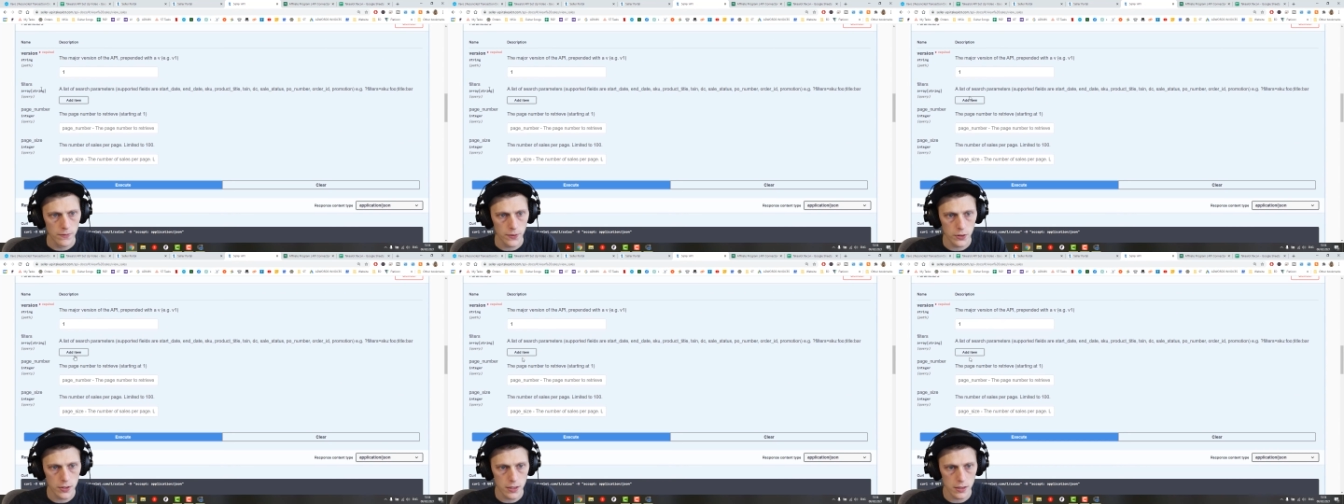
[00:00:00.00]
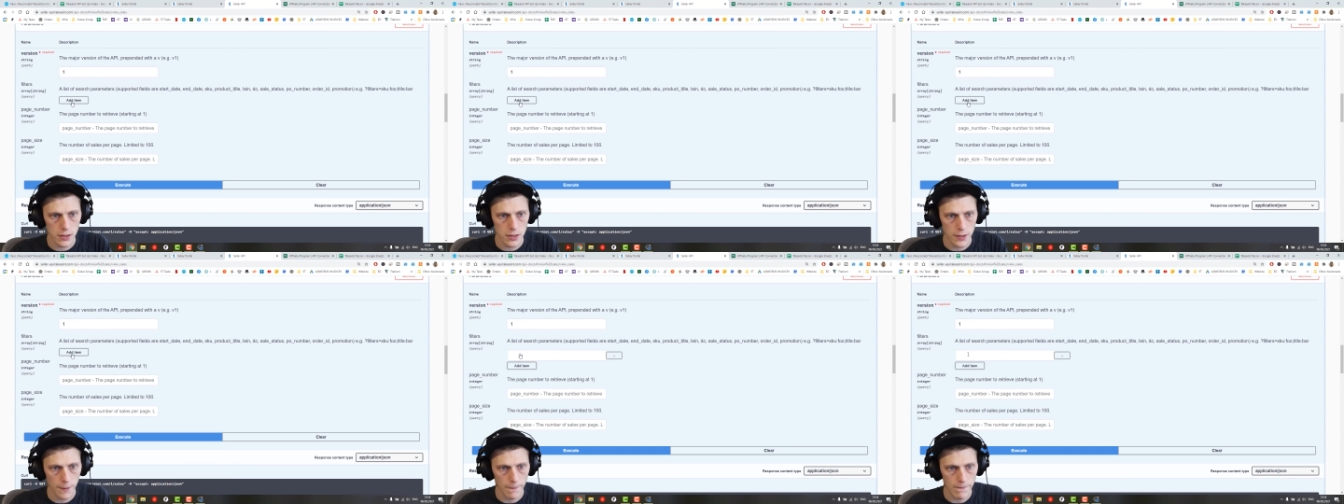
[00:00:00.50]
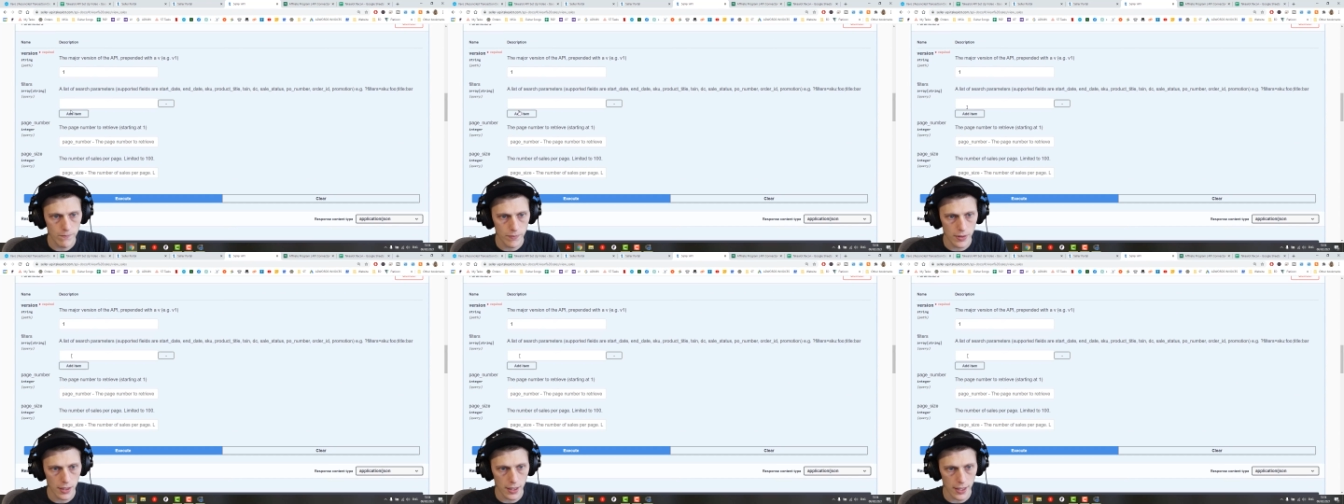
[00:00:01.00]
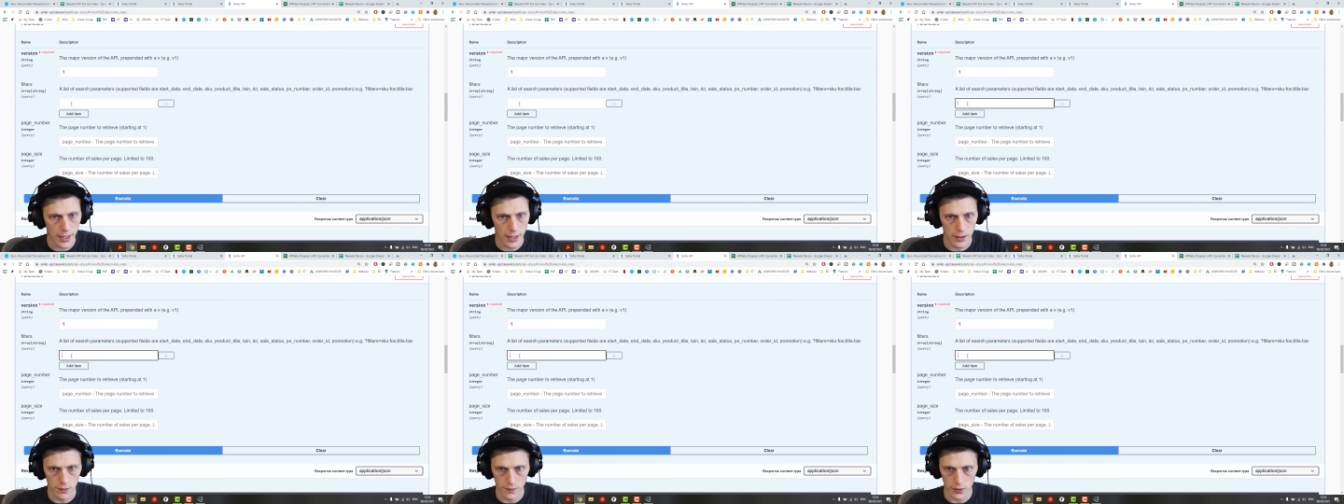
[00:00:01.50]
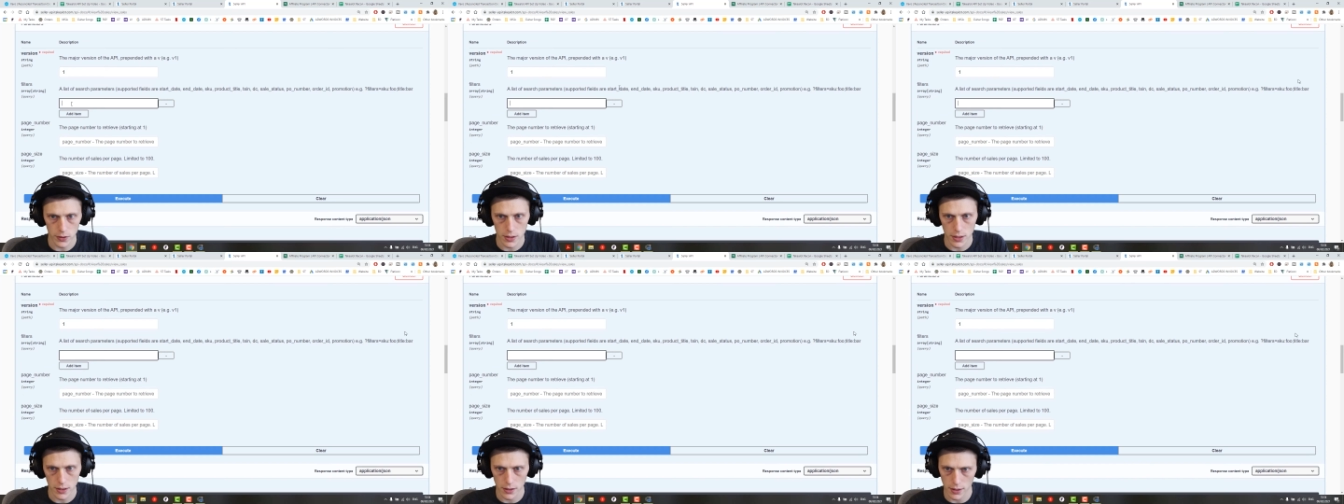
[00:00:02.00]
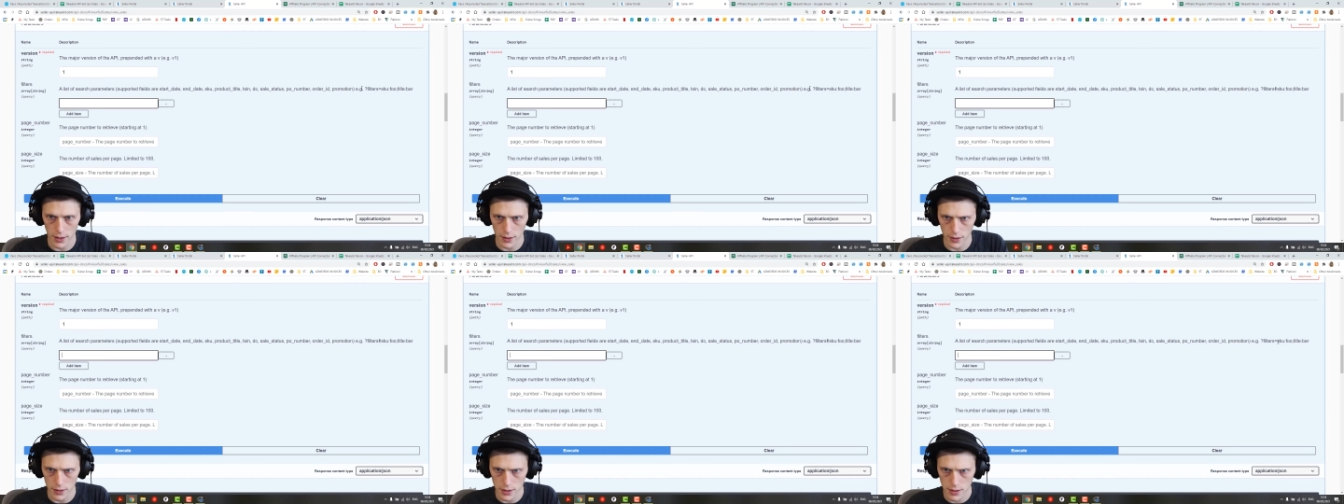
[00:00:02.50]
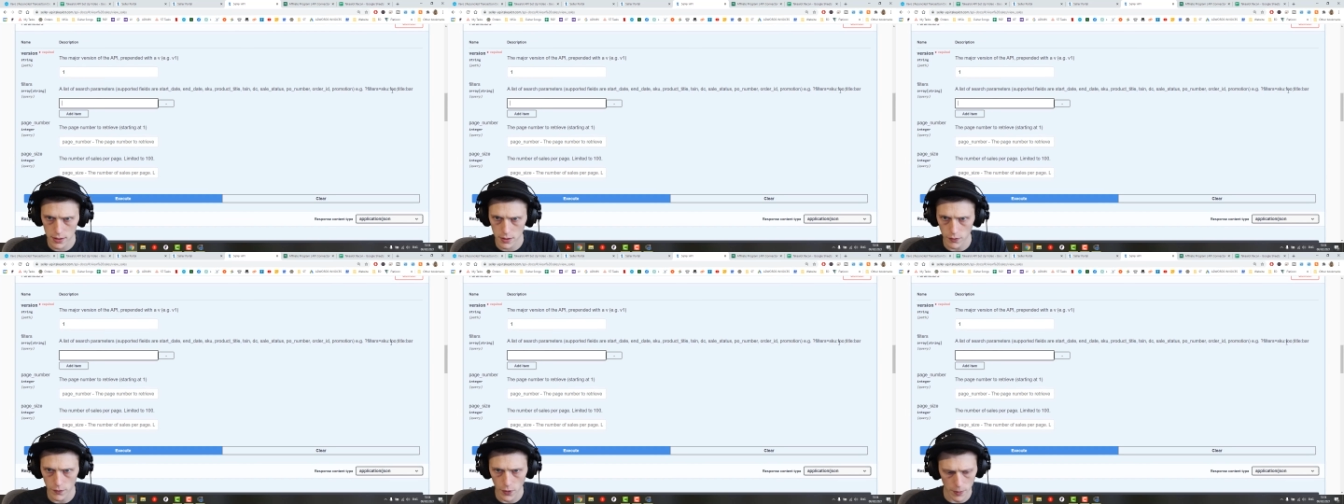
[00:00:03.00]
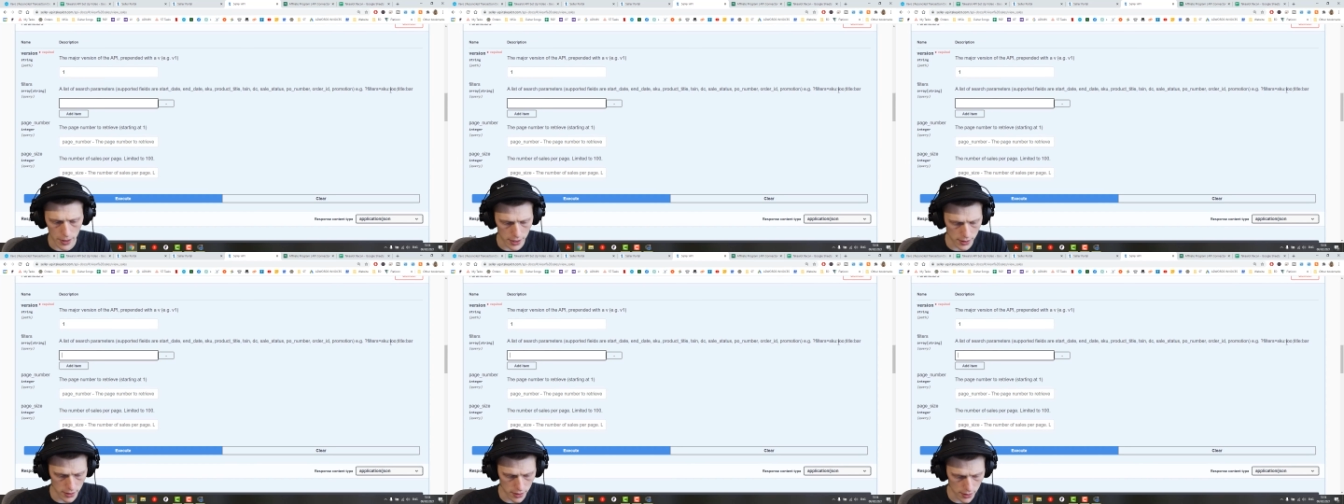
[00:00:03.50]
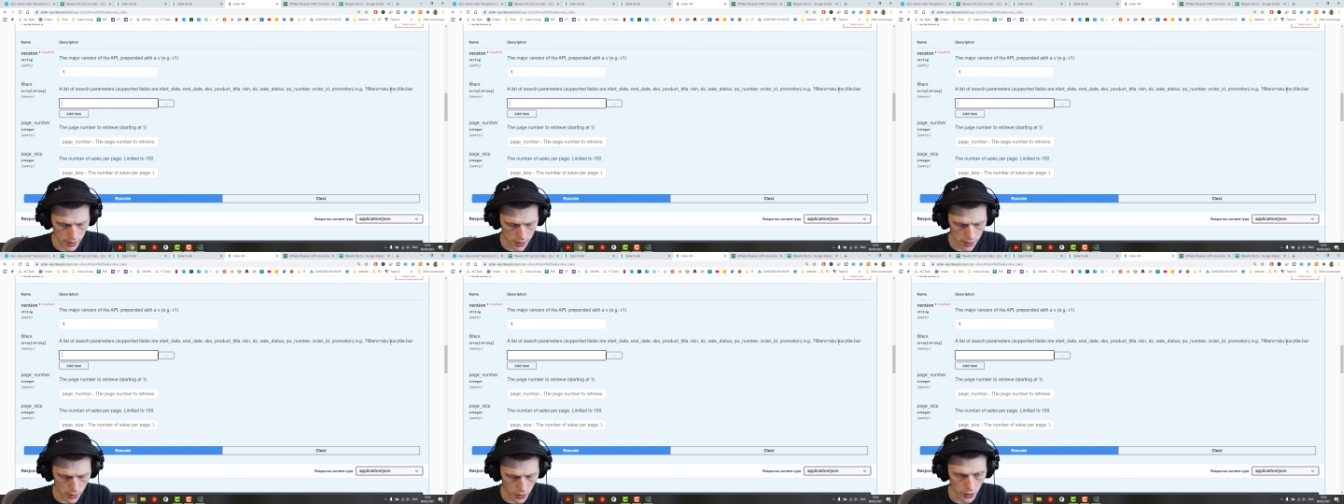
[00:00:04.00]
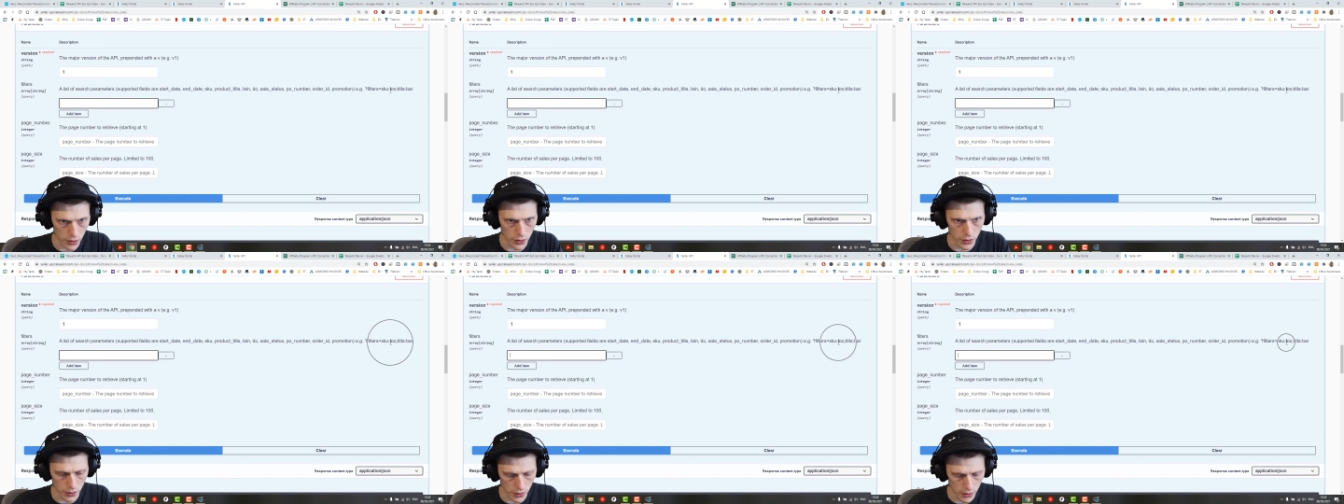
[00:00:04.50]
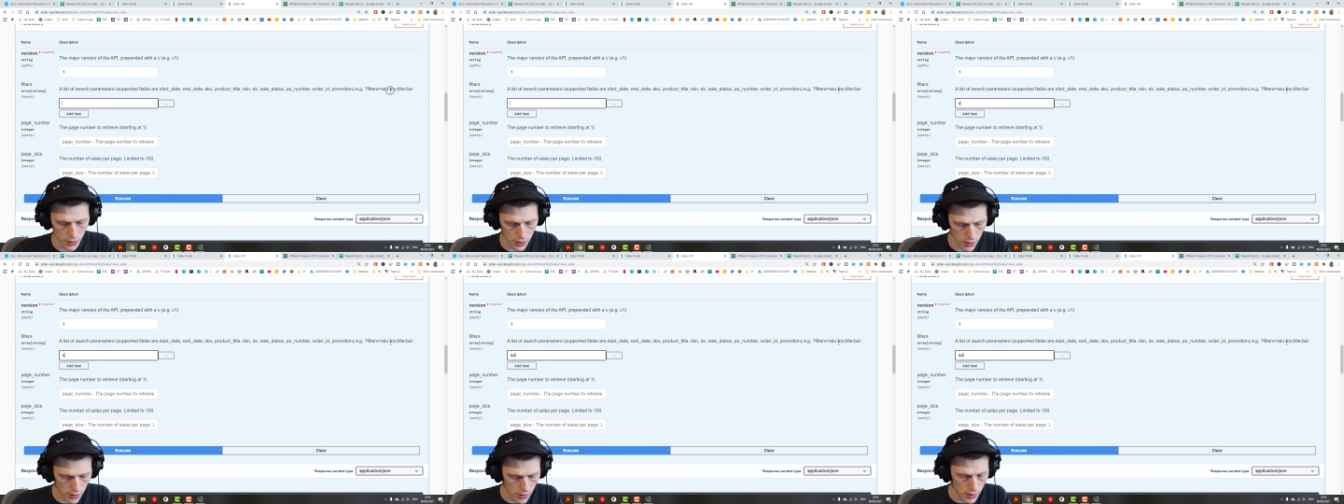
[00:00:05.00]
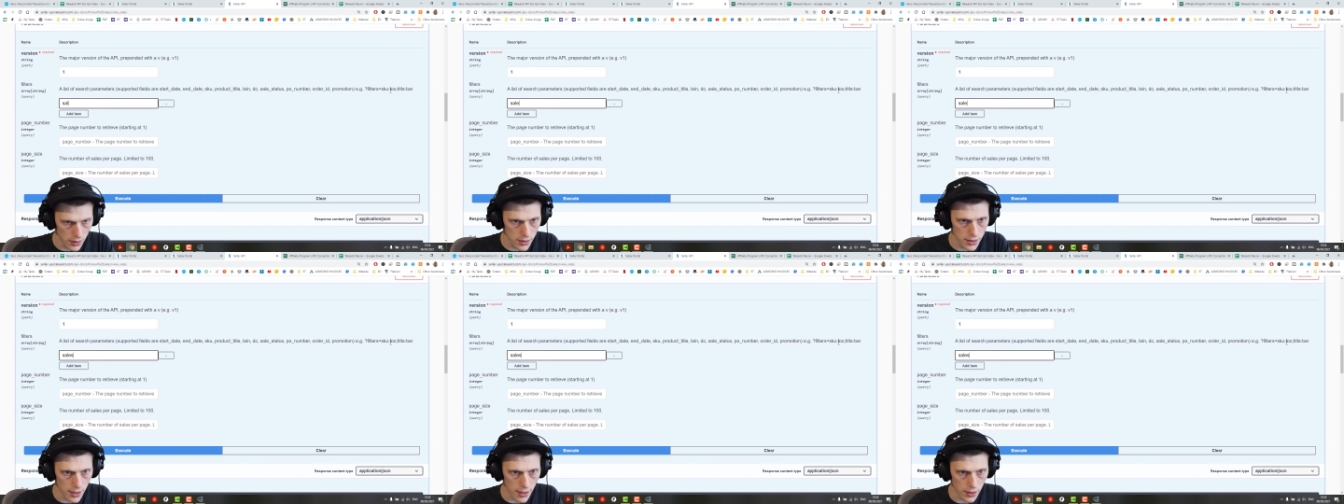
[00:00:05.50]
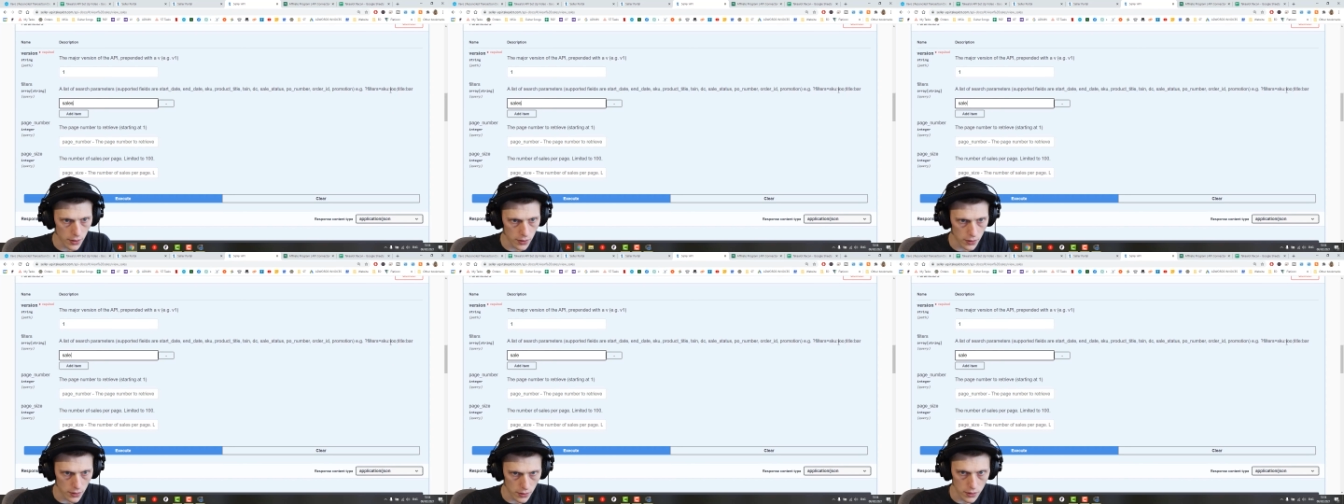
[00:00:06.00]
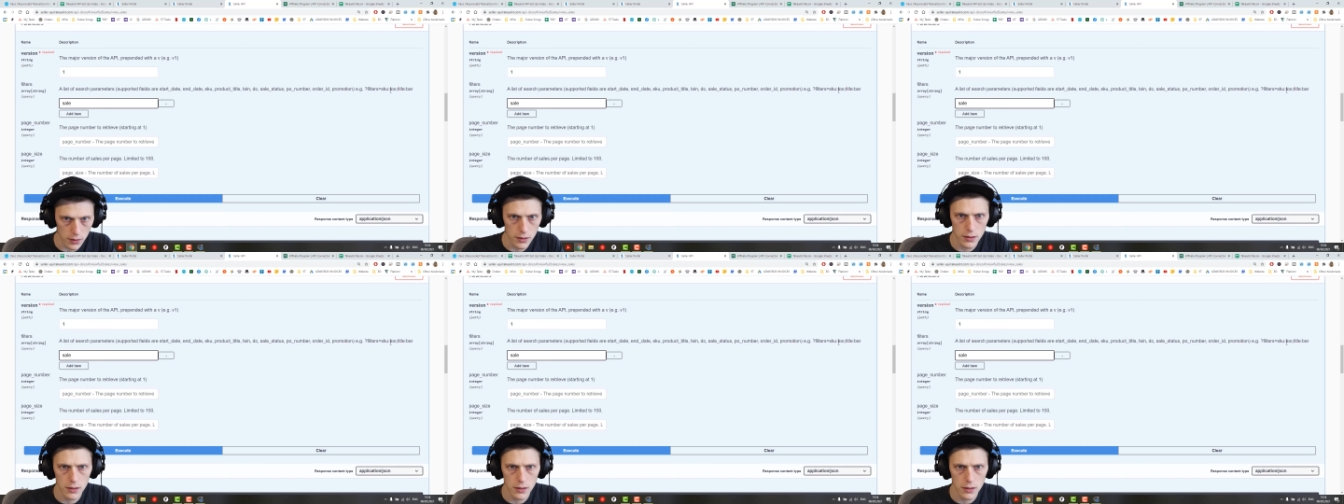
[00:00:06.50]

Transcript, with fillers: filters add a filter and this the format is this so sale